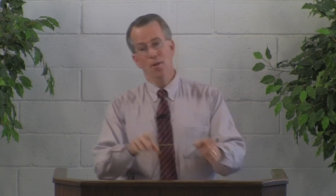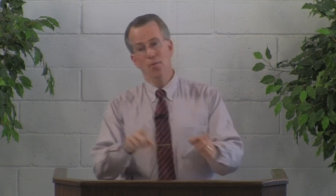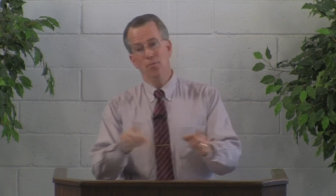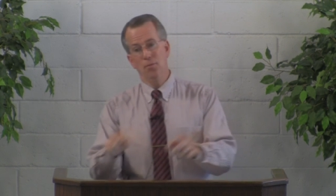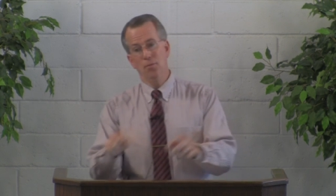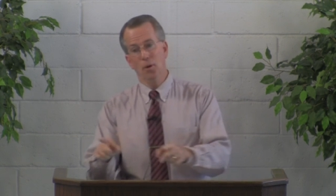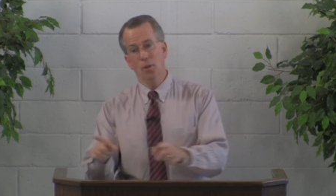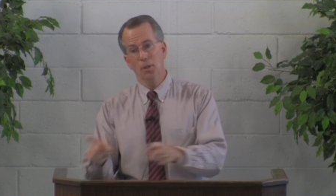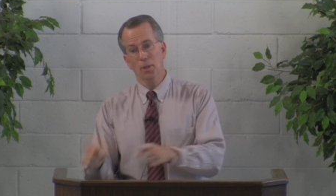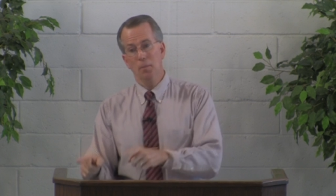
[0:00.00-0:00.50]

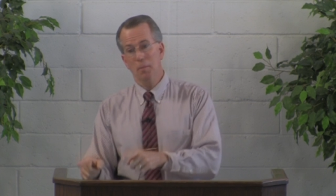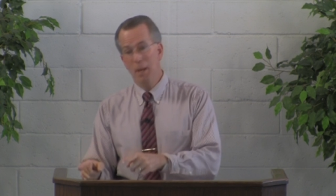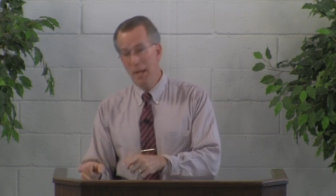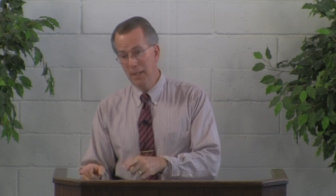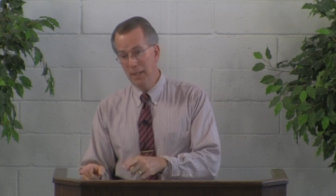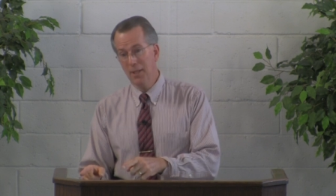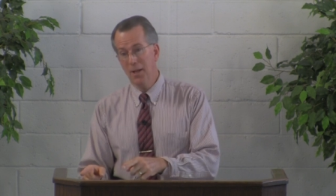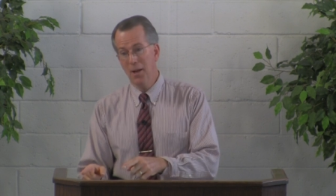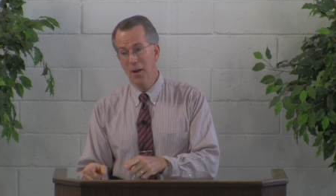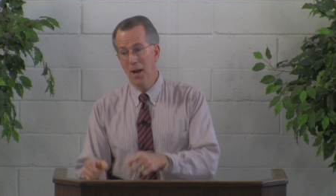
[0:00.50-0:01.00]
fallen
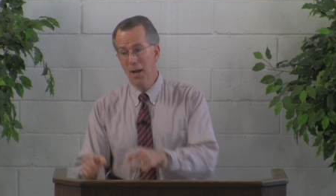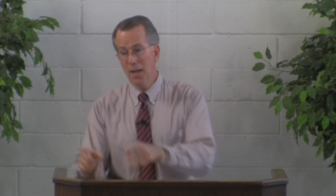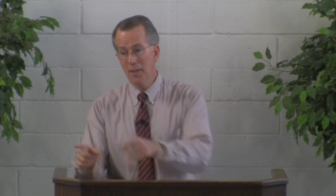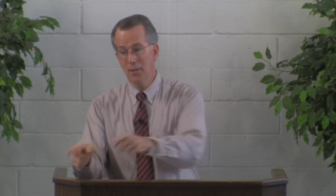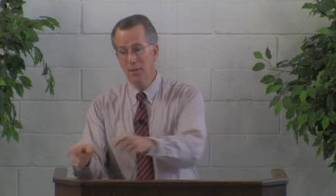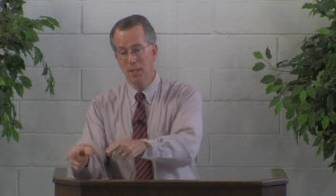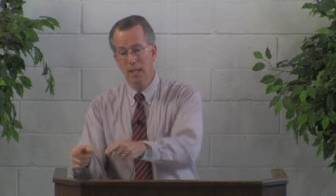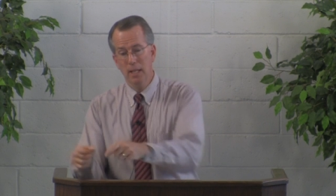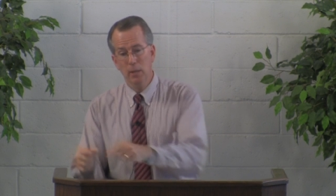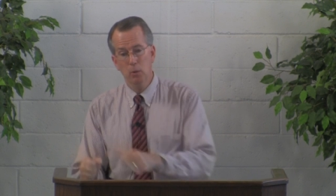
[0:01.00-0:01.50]
mankind,
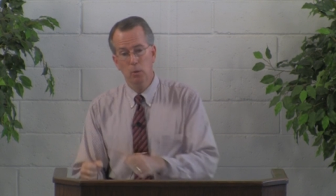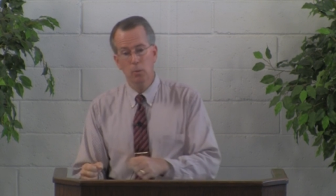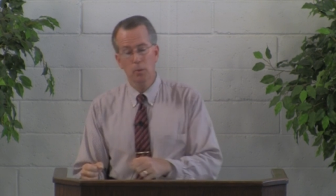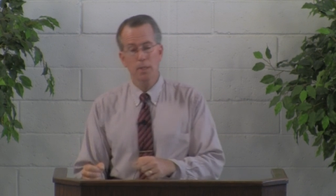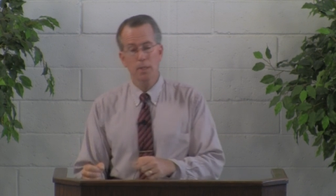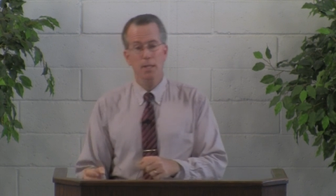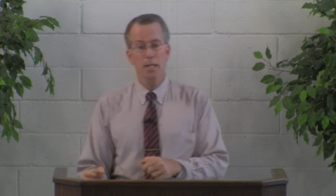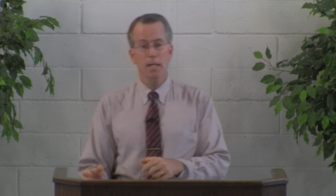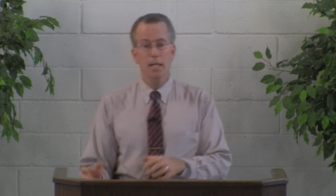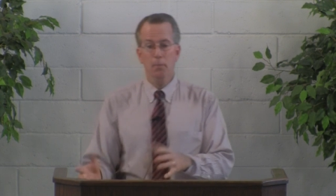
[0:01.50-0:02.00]
that he would
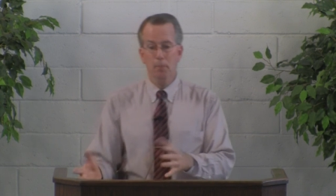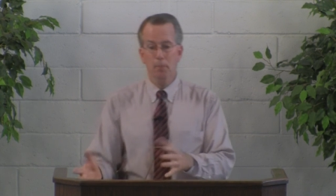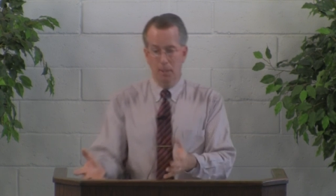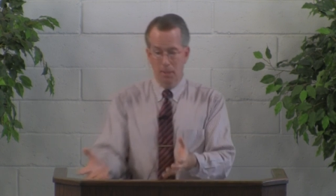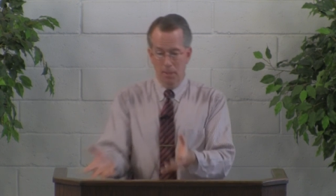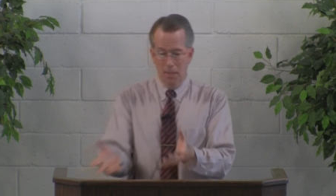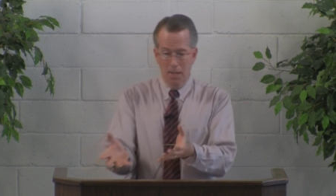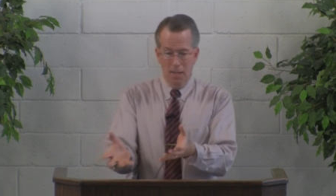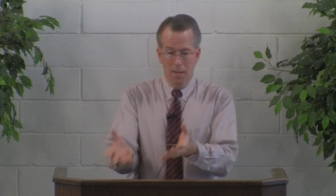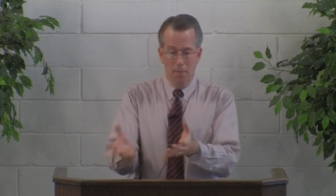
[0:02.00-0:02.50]
redeem and
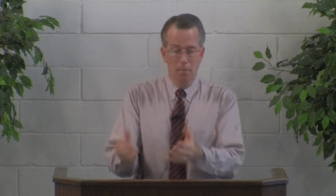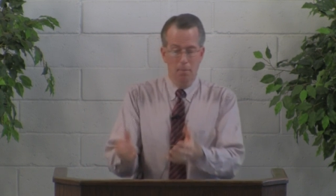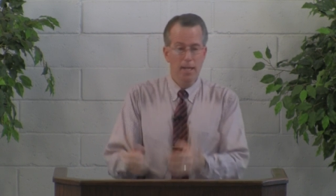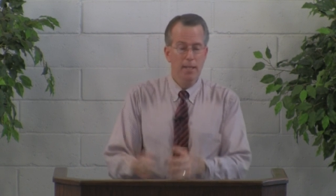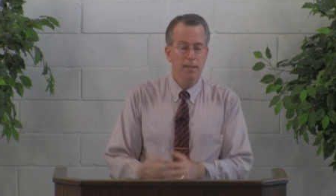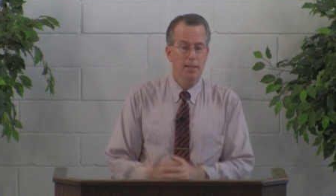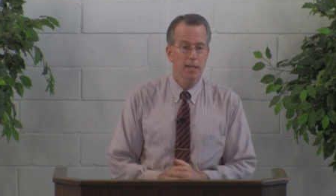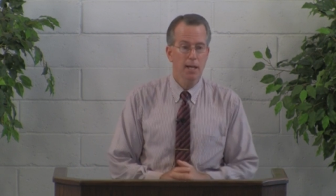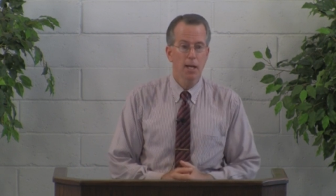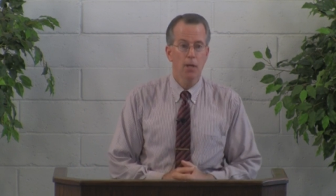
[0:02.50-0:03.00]

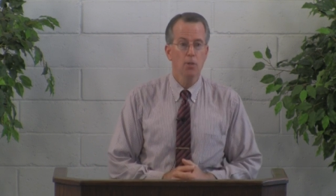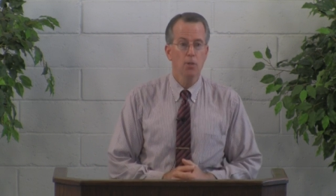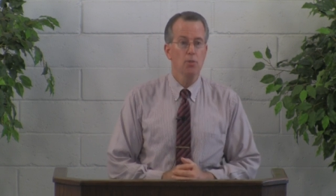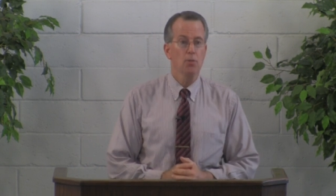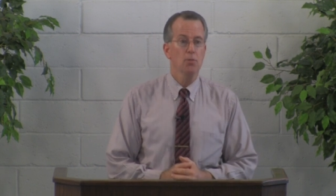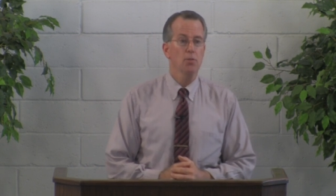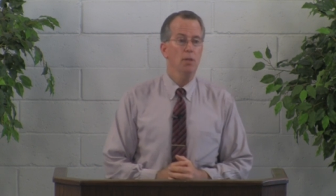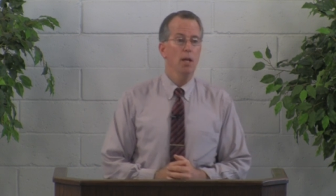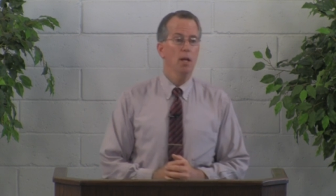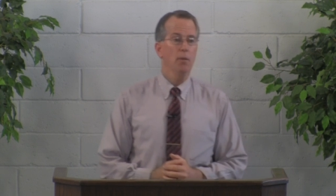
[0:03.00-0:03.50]
make the heirs of
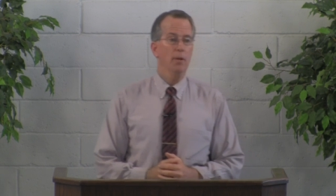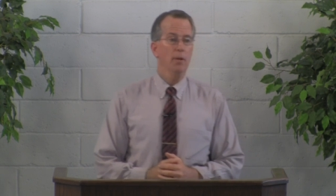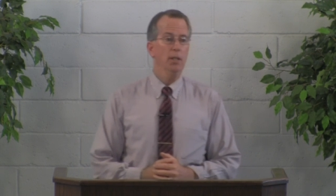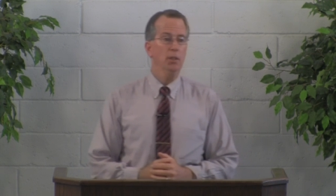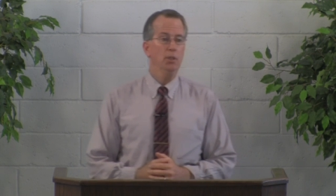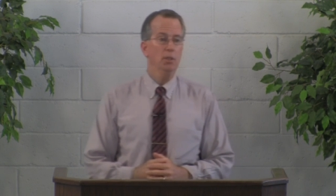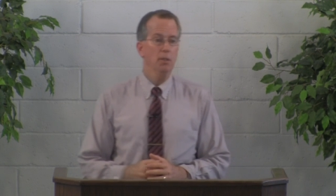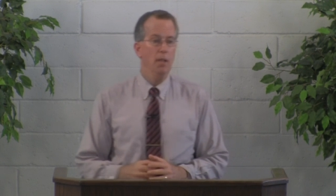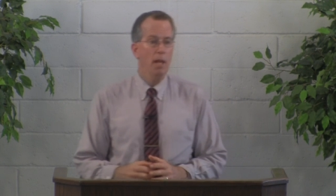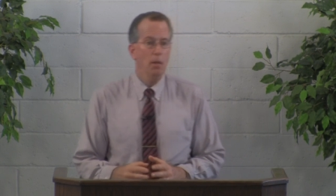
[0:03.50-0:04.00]

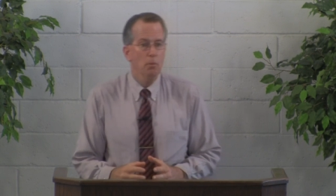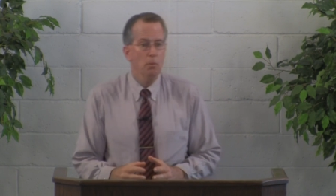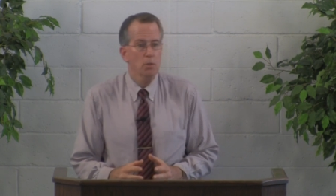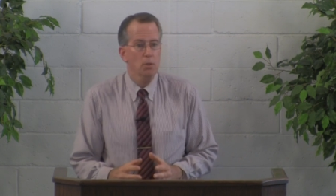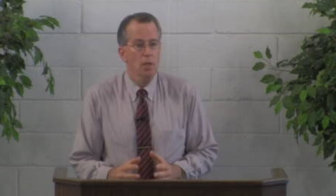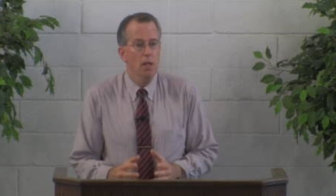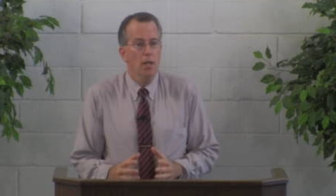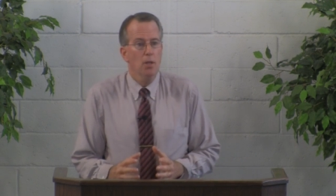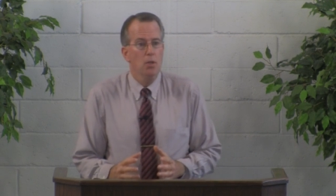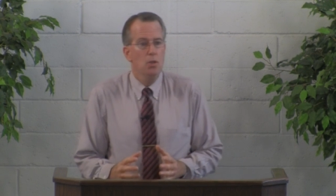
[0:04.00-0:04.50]
salvation, that
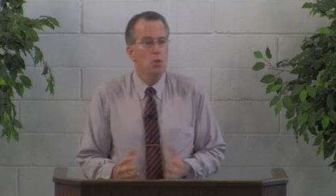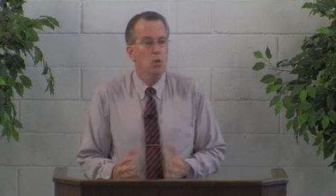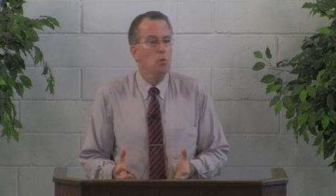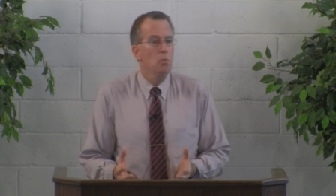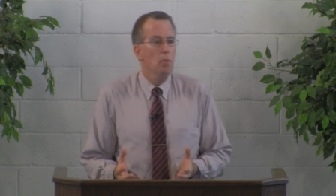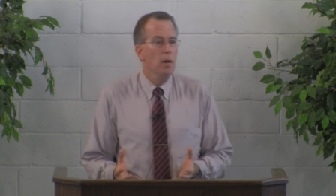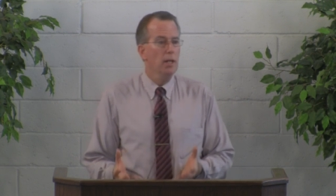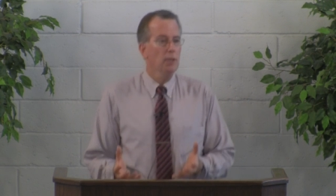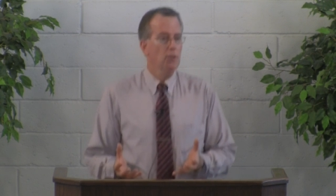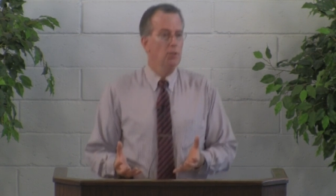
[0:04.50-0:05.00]
was too
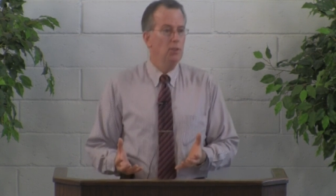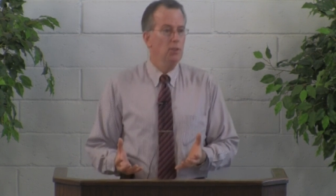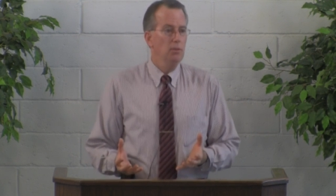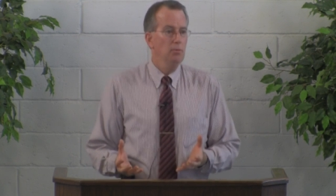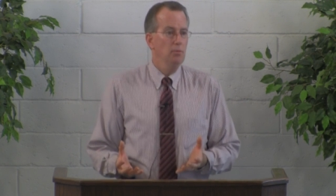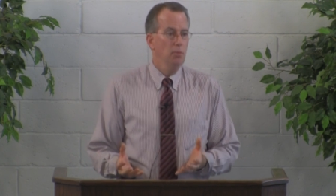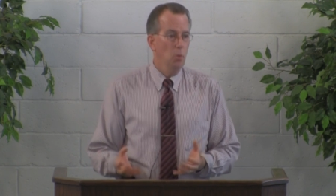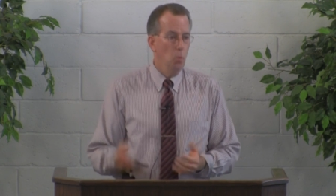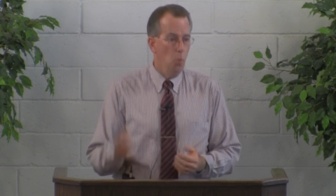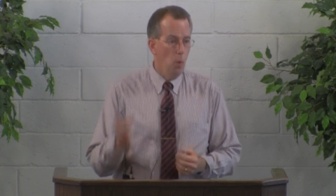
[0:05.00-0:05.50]
much
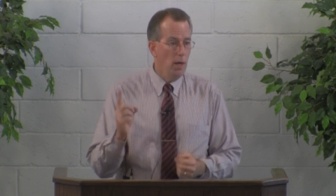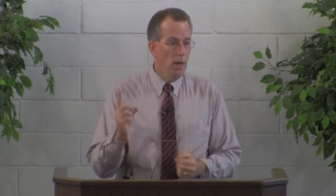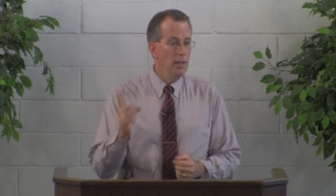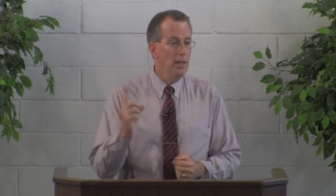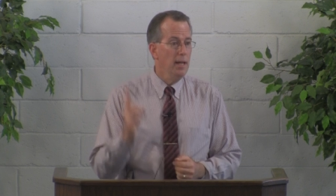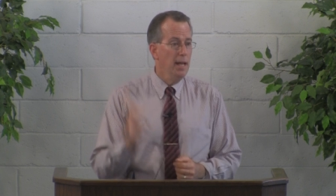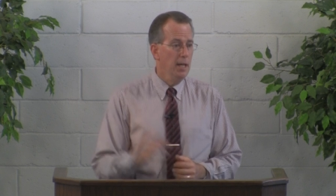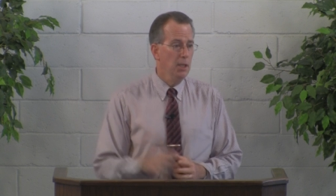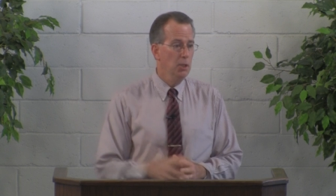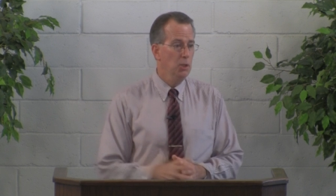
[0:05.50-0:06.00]
for one
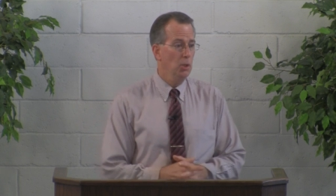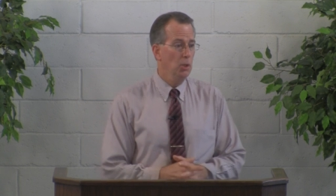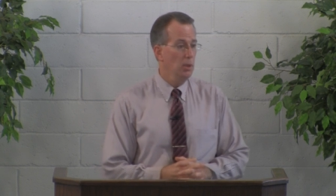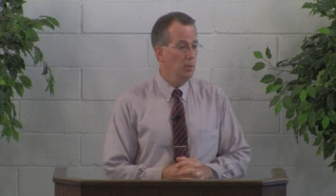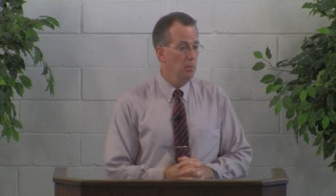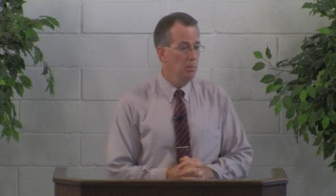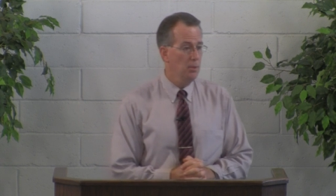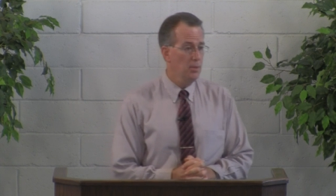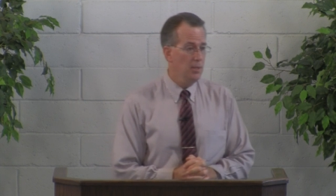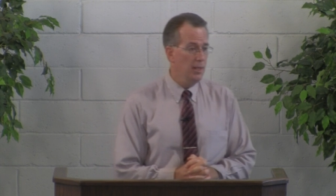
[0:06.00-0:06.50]
angel
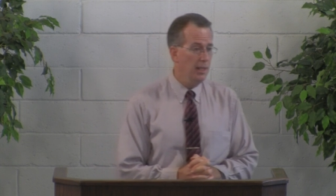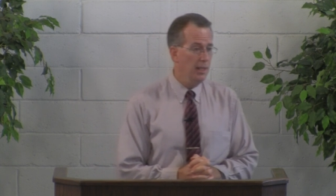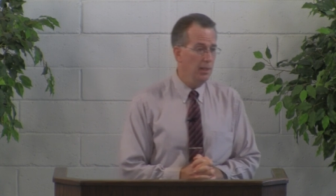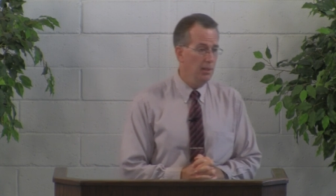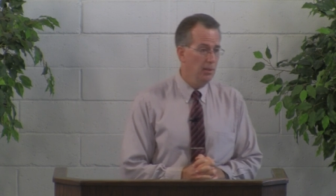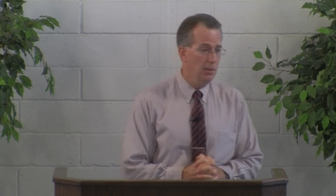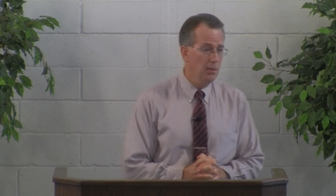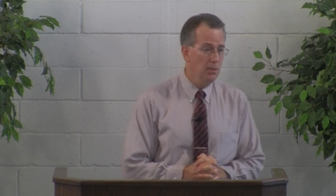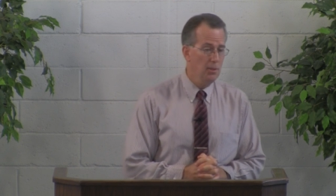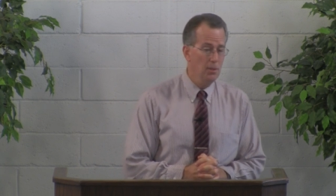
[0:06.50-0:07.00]
in
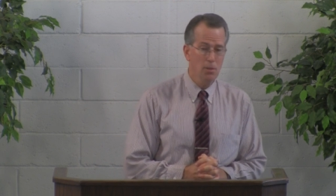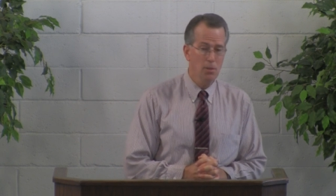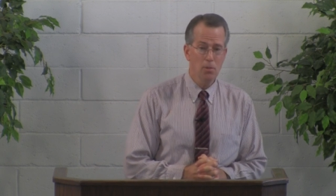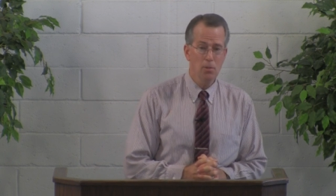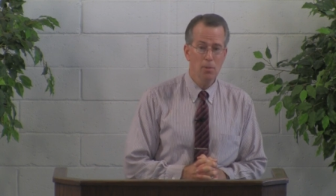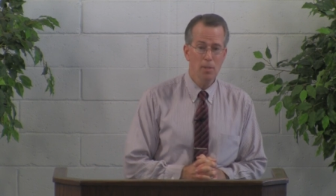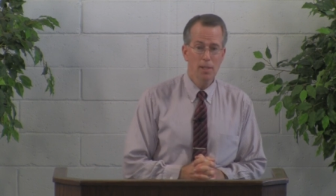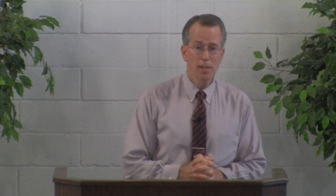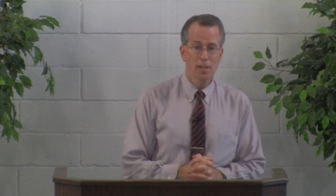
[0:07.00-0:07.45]
particular to